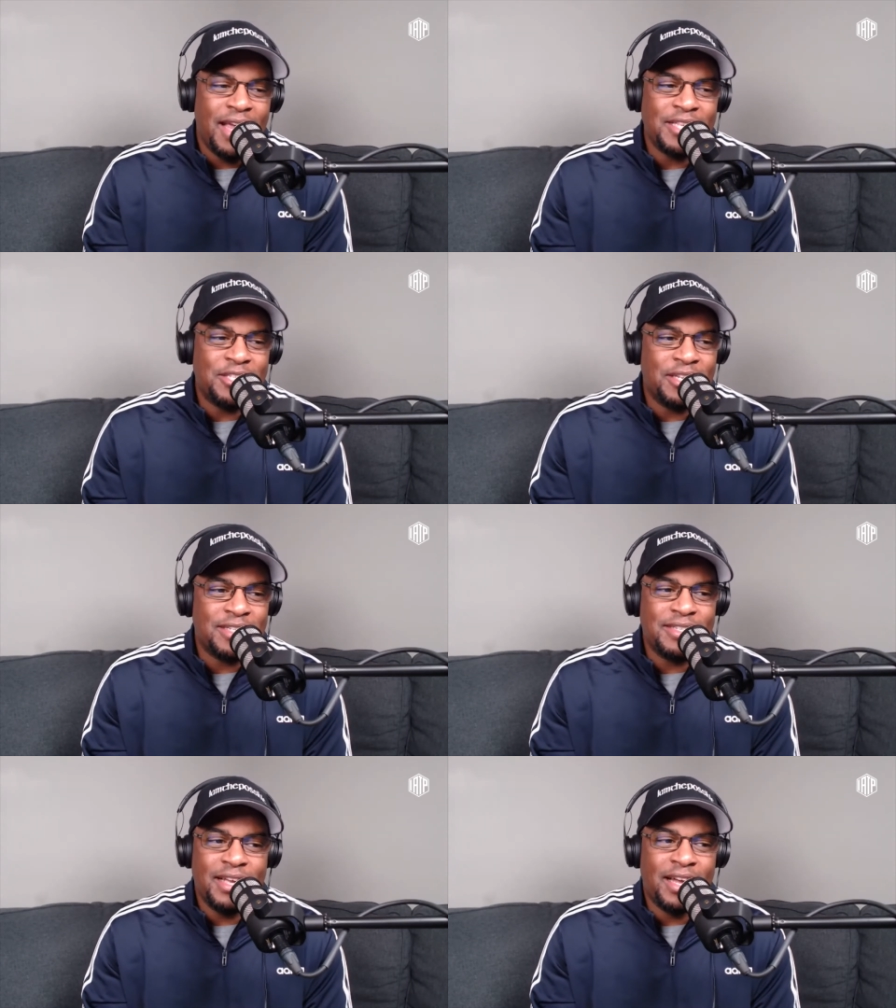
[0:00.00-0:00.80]
It's
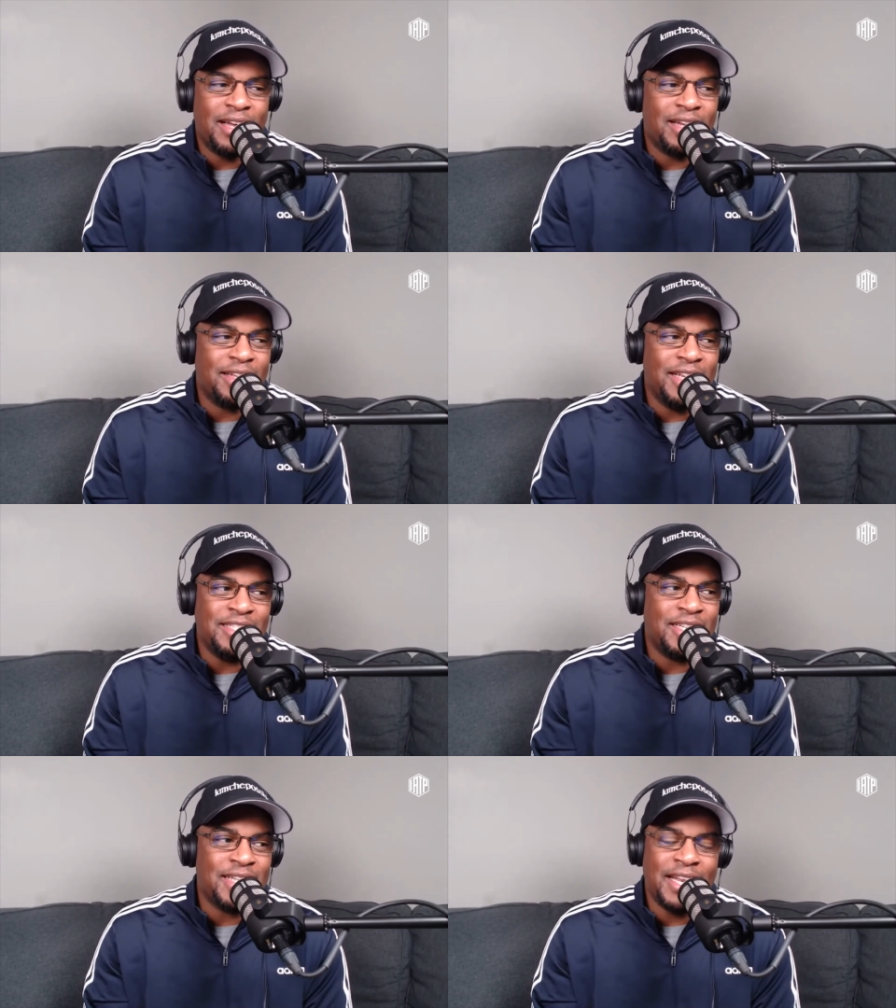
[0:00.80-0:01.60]
just uh,
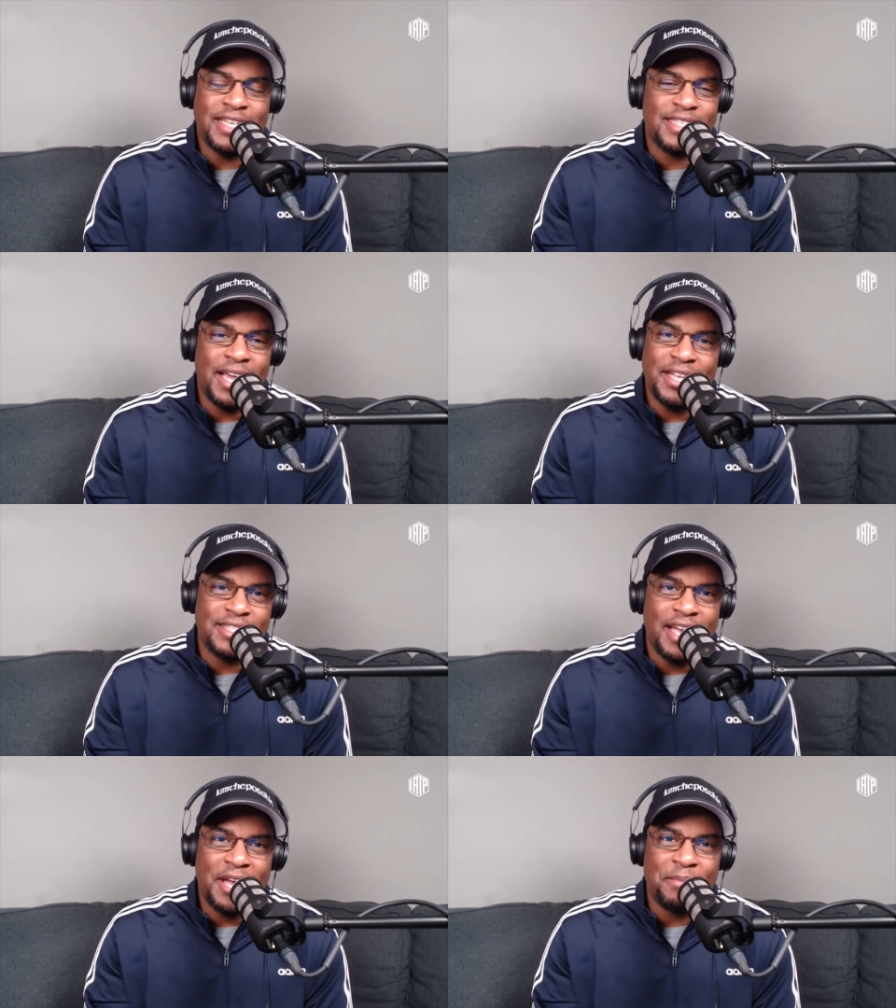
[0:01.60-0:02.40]
it's just an exciting
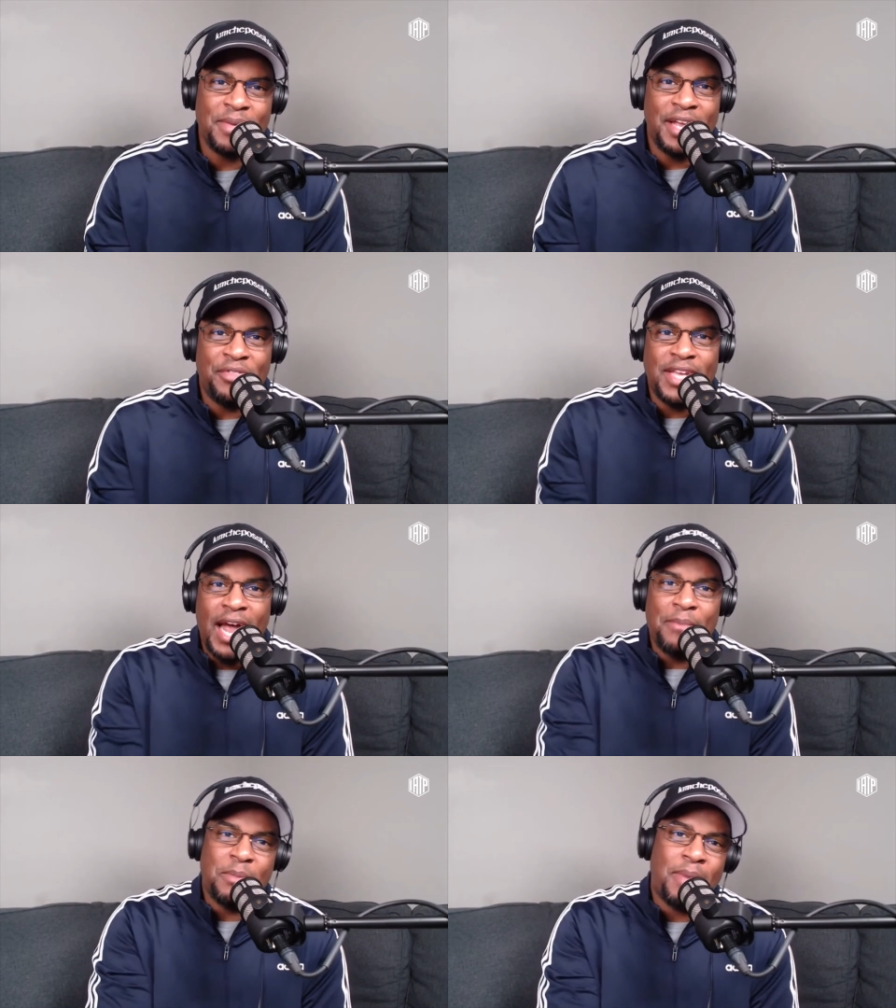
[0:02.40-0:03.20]
time in the
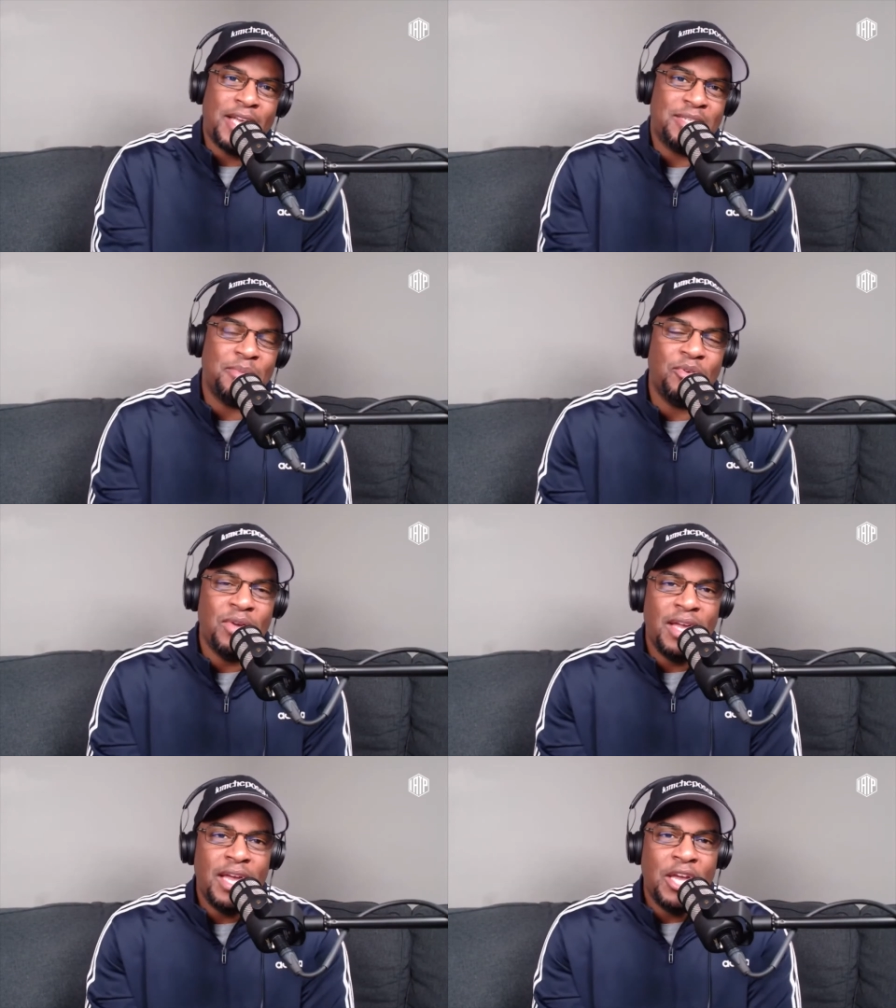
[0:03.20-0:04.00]
I Am the
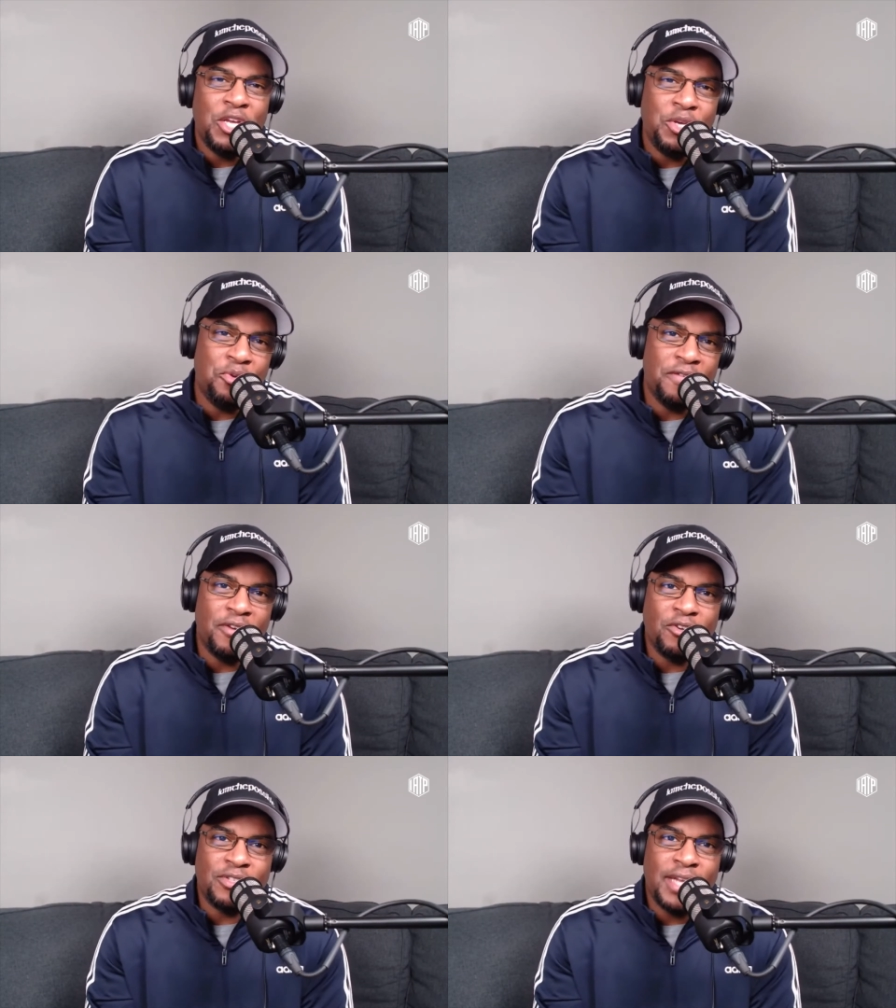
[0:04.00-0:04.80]
Possible
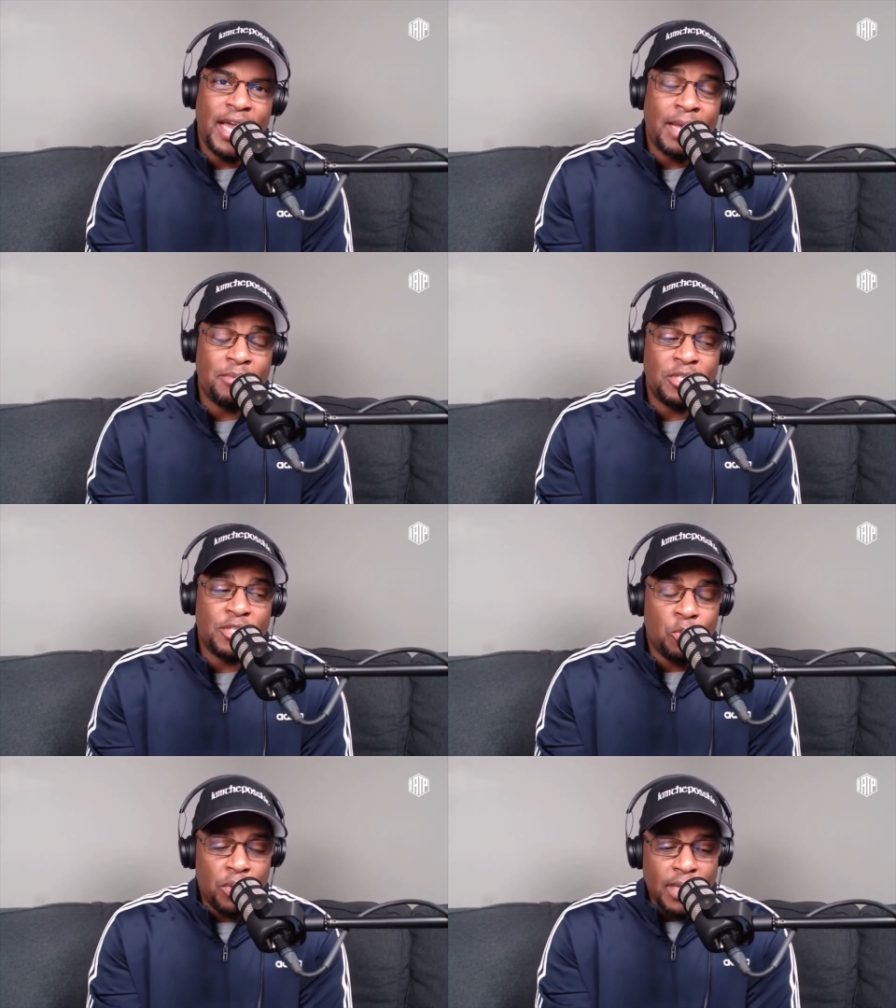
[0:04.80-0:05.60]
universe, and I'm
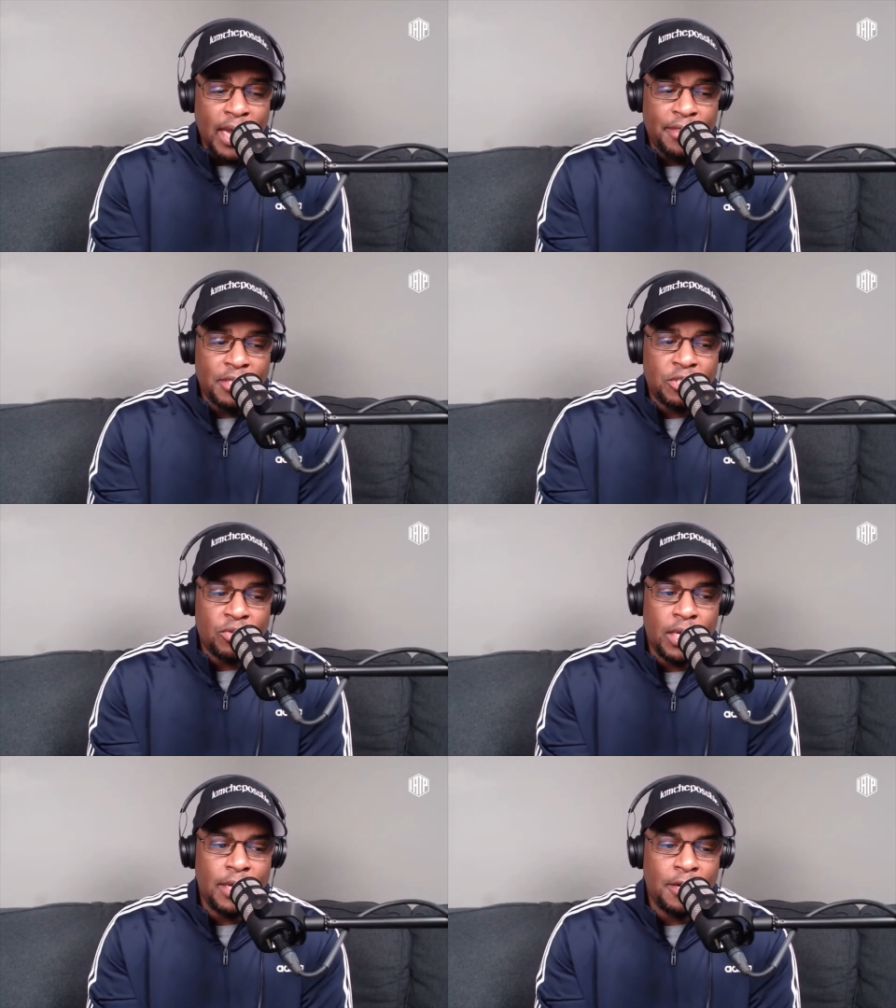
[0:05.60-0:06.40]
just so glad that
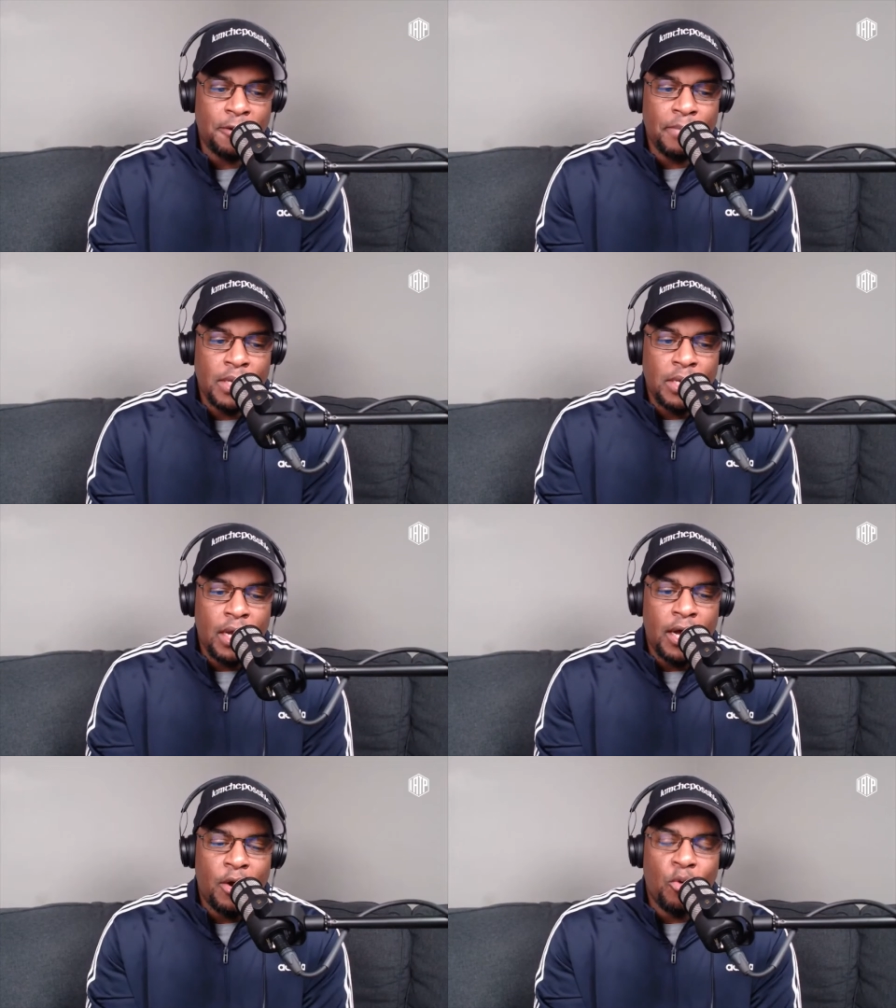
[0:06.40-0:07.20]
you're here
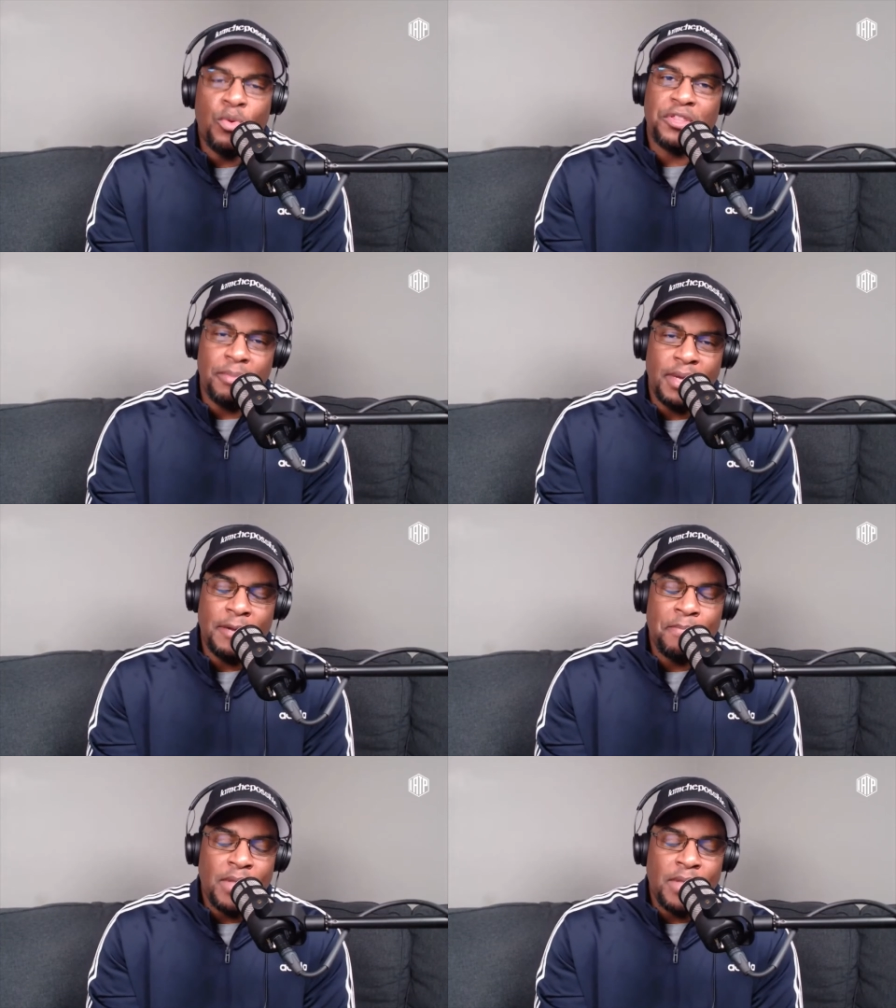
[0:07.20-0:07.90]
uh, with me.